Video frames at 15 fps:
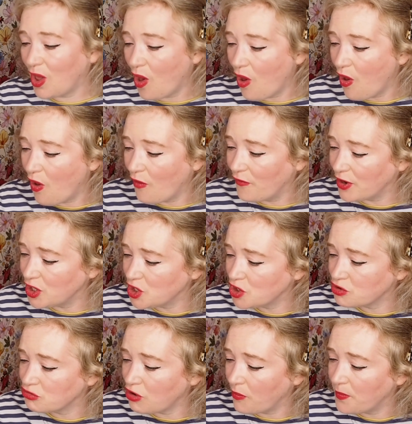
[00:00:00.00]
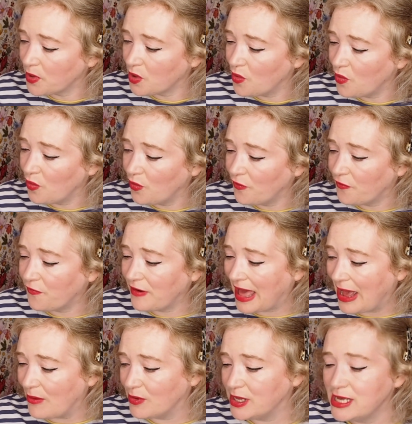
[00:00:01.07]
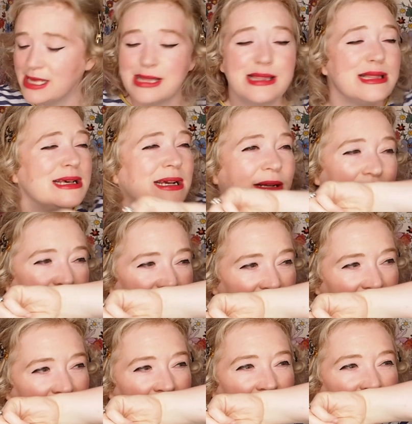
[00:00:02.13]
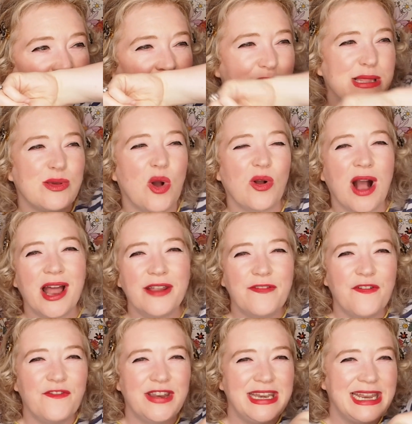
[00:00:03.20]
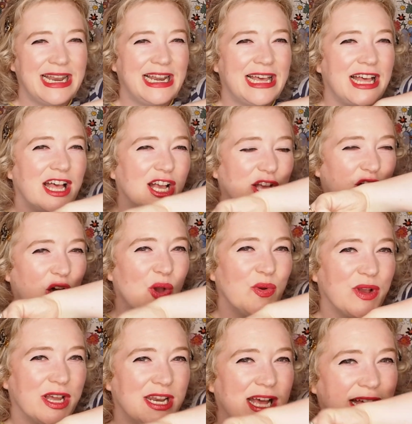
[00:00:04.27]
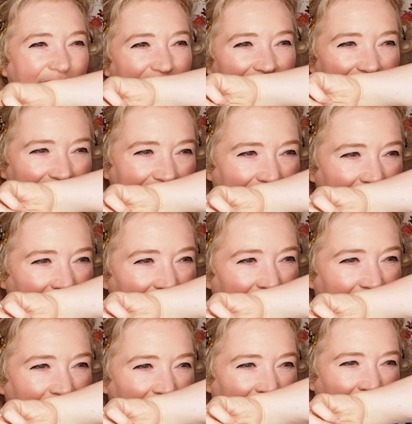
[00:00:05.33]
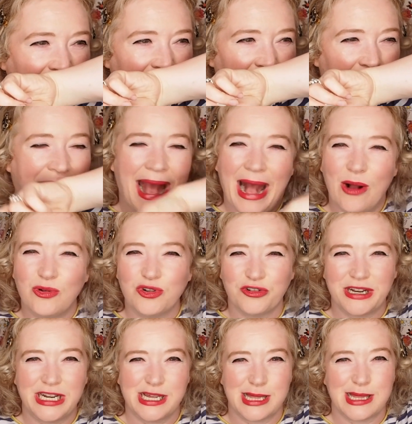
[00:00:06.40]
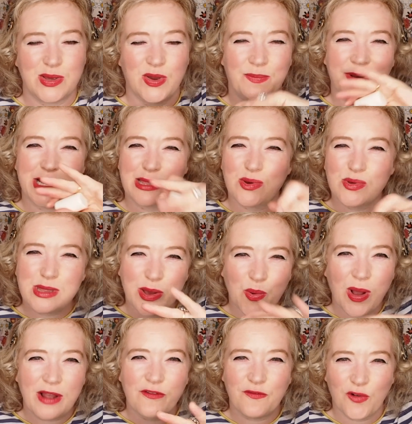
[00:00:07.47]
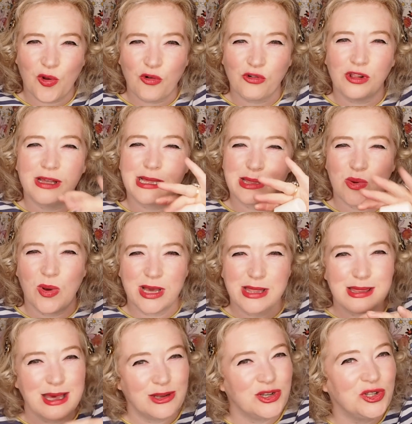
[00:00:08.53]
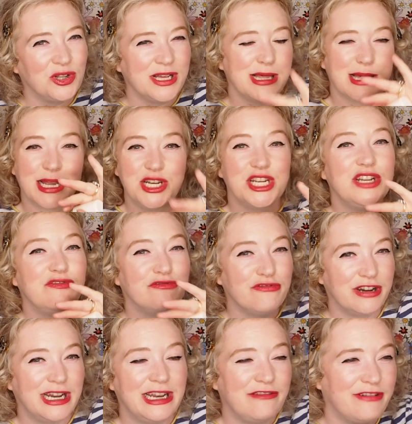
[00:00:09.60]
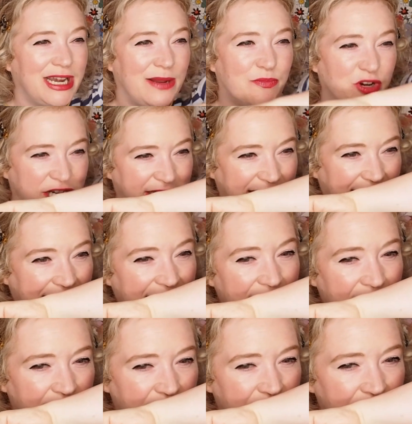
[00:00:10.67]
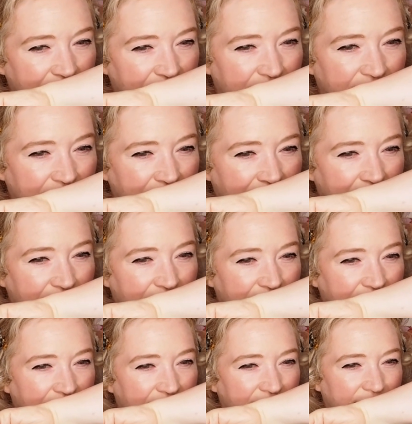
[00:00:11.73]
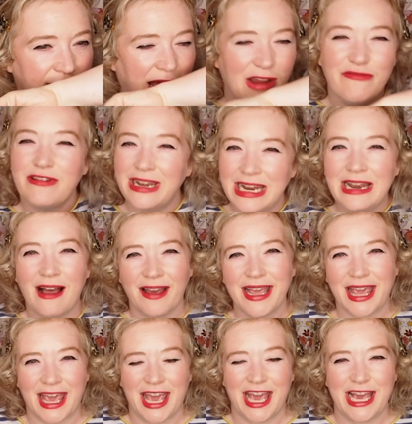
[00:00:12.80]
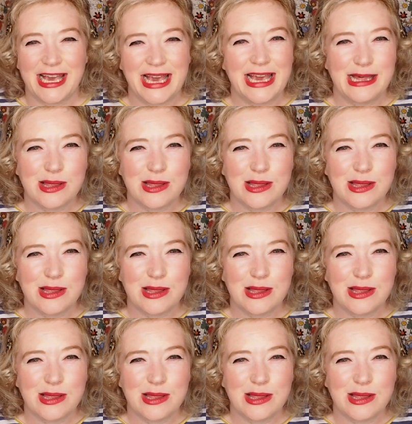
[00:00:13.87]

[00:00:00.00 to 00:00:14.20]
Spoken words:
of tropical flowers, but it's got kind of a vanilla coconut powderiness to it, but it's also quite floral. It's quite subtle. It's actually really, really pretty. I really like it. It is